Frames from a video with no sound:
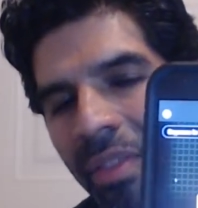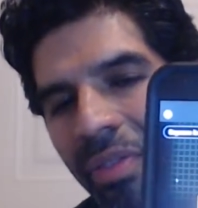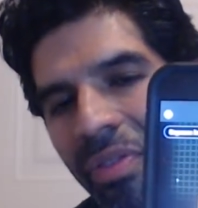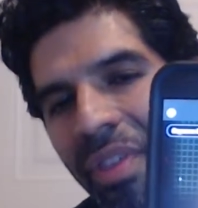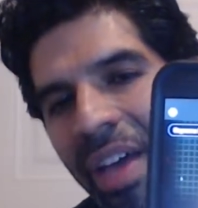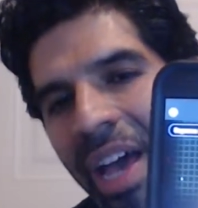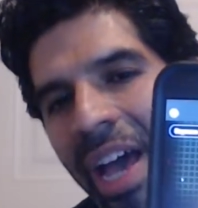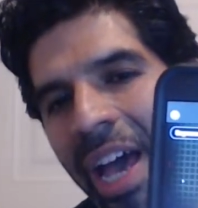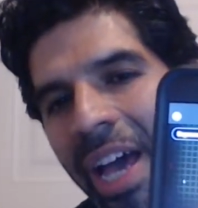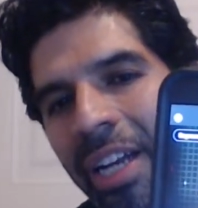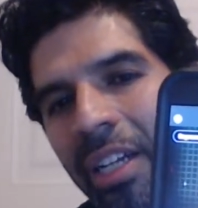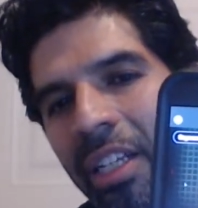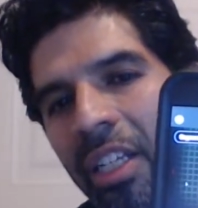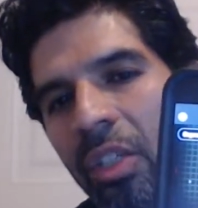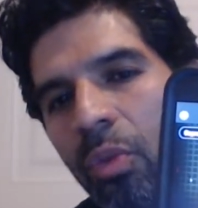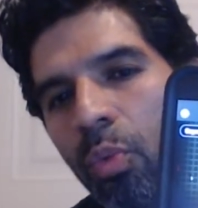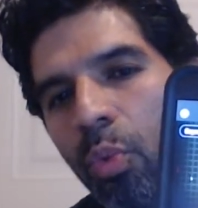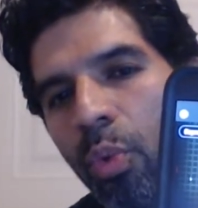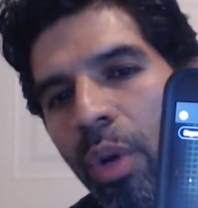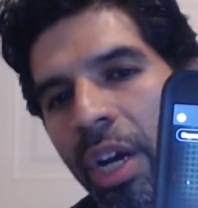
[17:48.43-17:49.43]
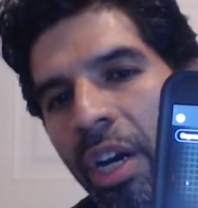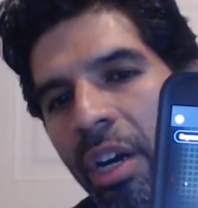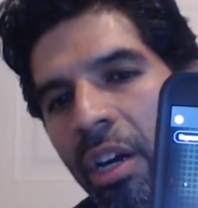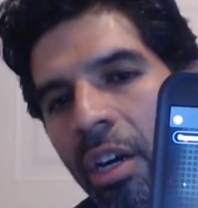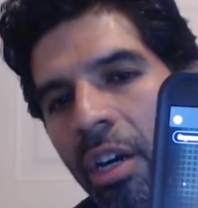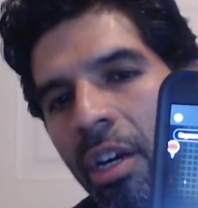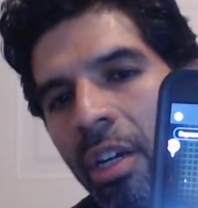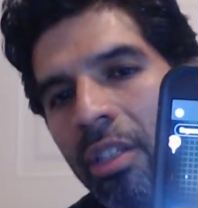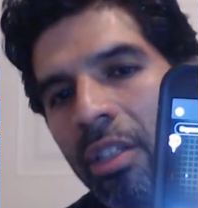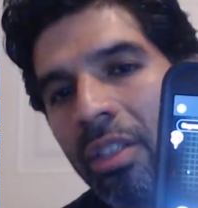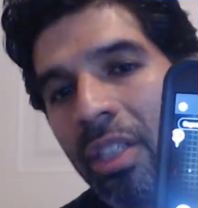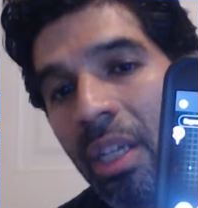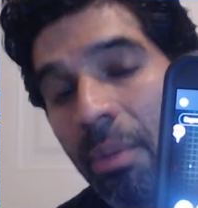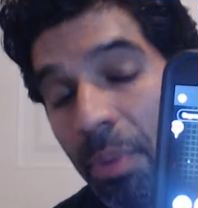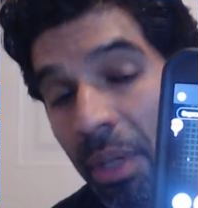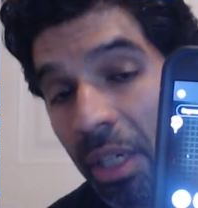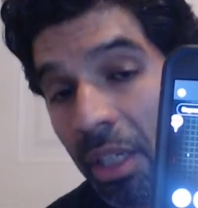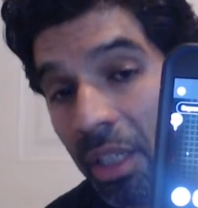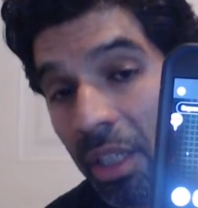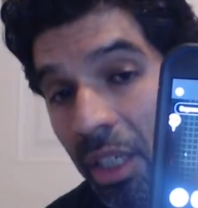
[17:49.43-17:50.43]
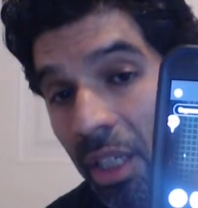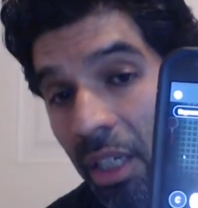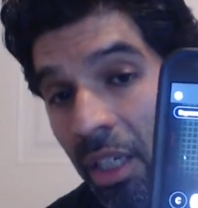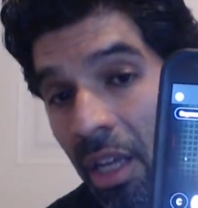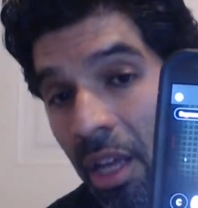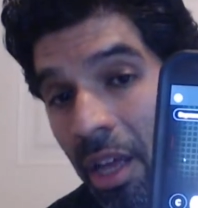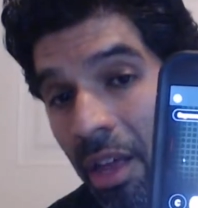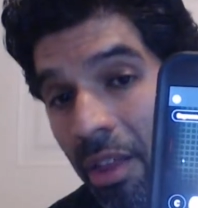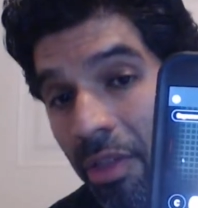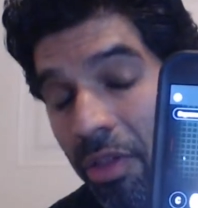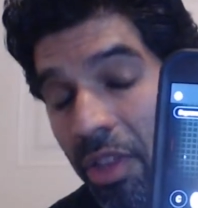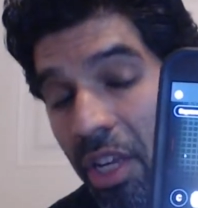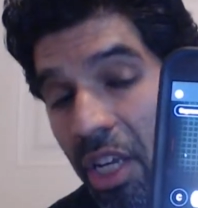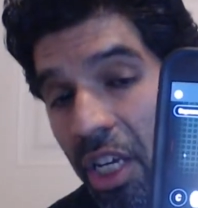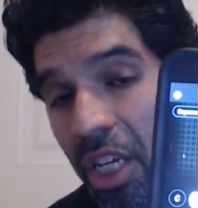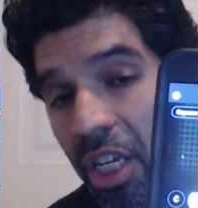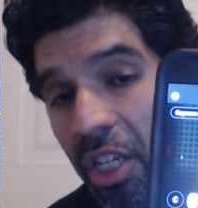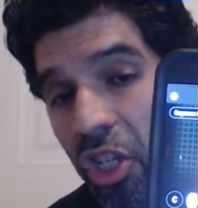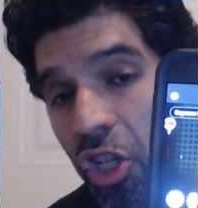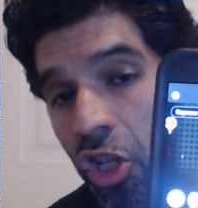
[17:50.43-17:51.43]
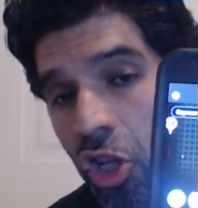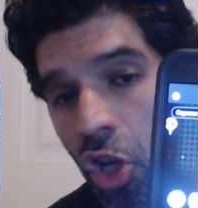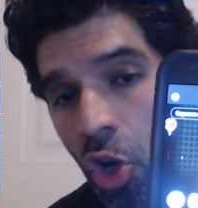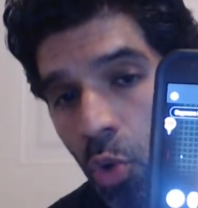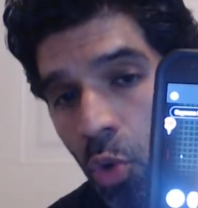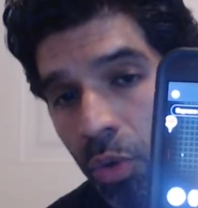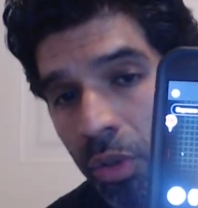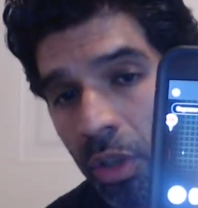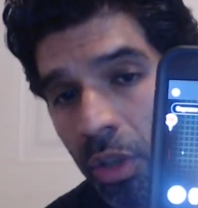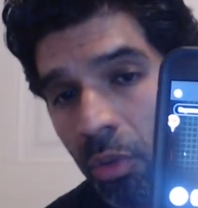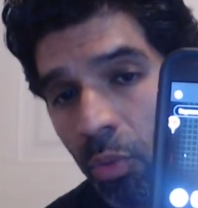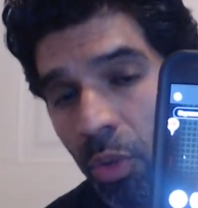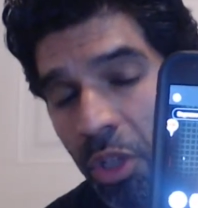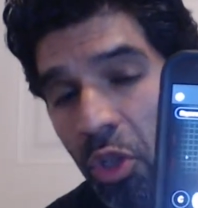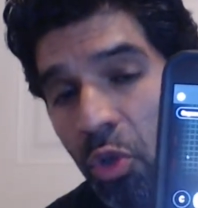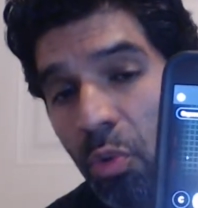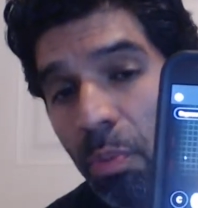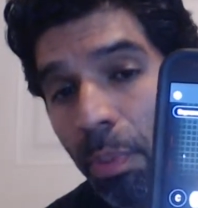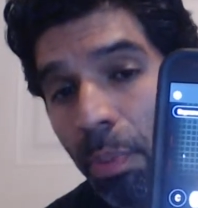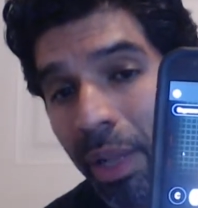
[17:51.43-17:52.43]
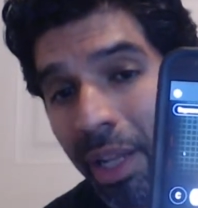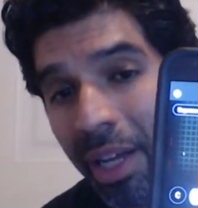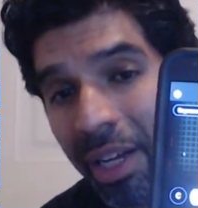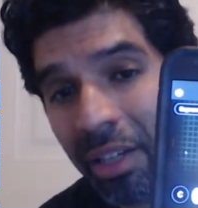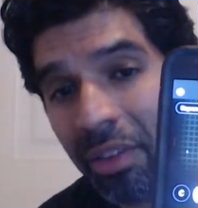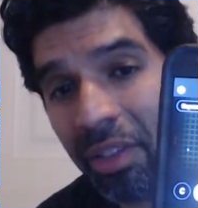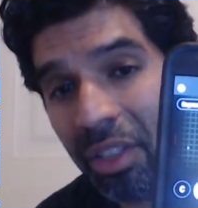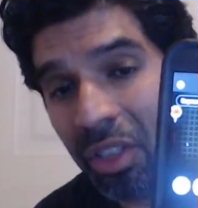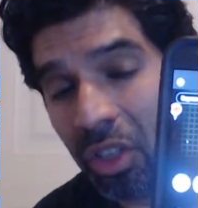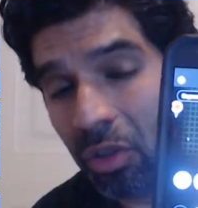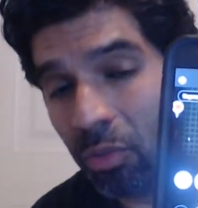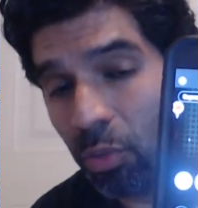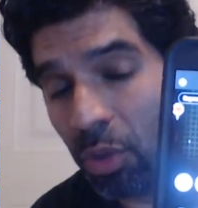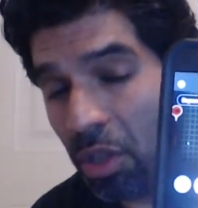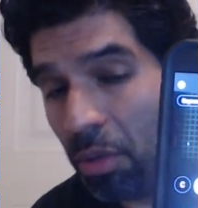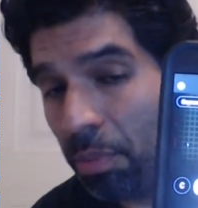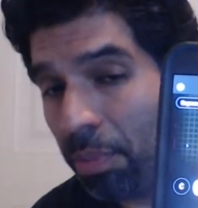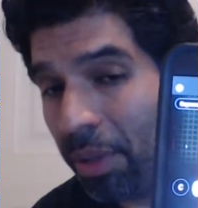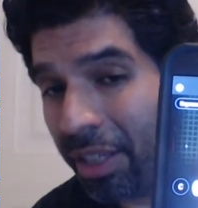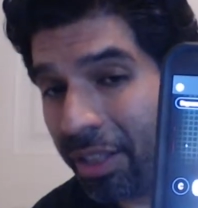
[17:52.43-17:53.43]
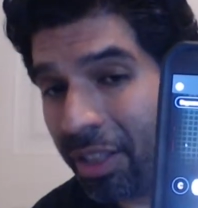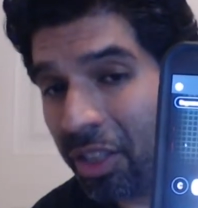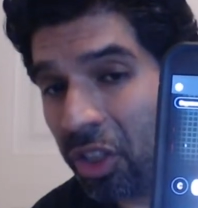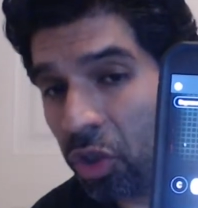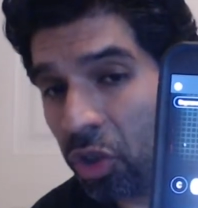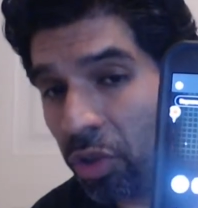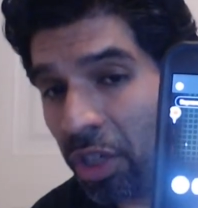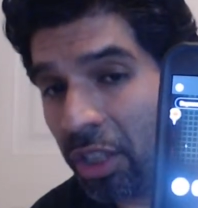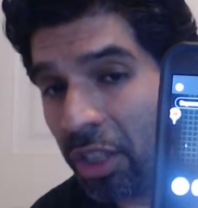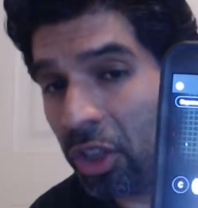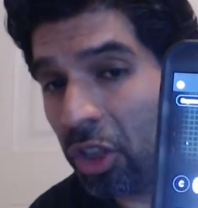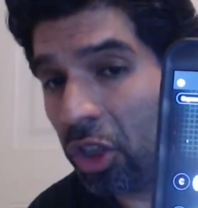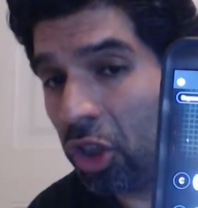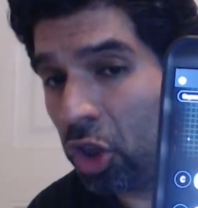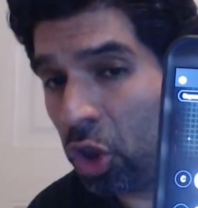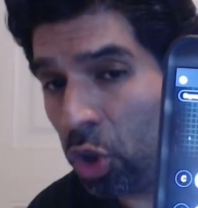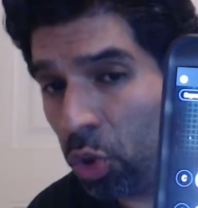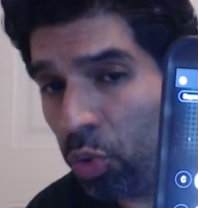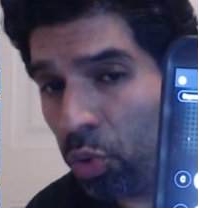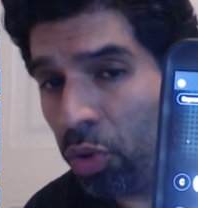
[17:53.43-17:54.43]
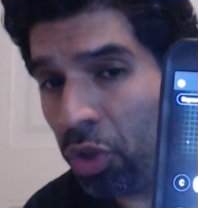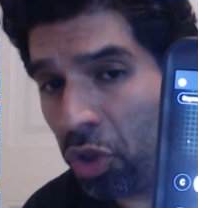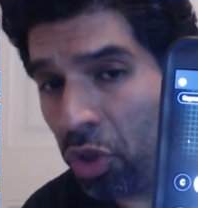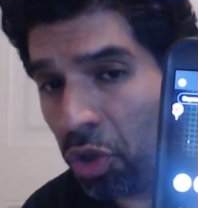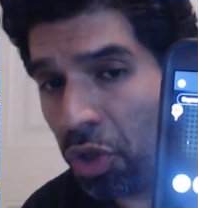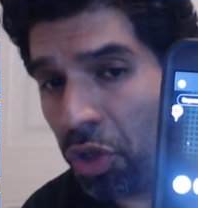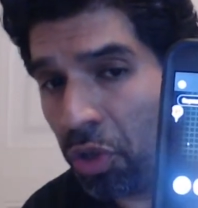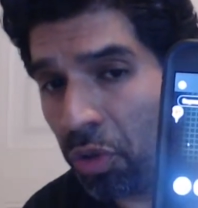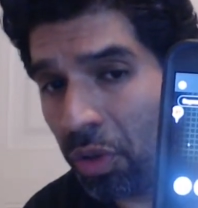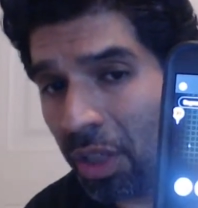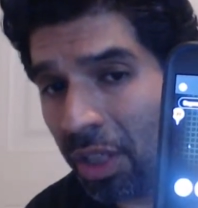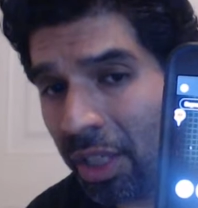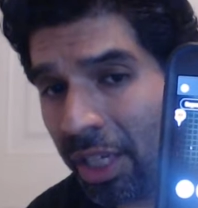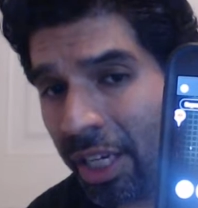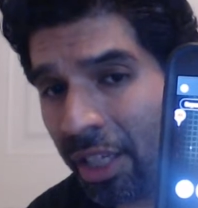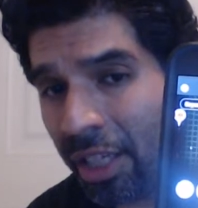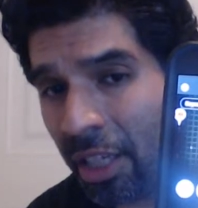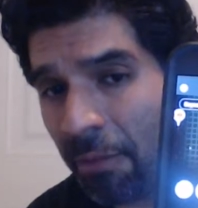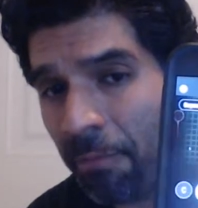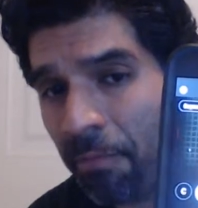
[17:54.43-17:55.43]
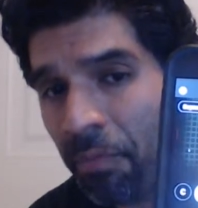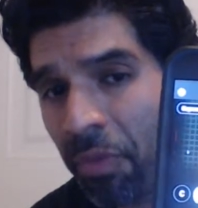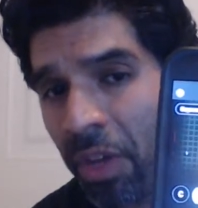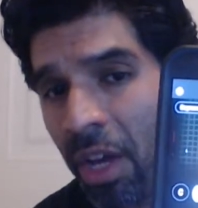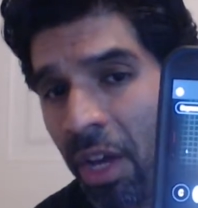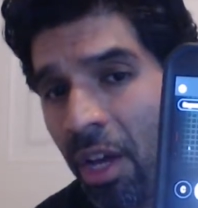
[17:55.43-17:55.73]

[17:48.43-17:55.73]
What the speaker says: That is where typically the note, when you pluck the string to tune your ukulele,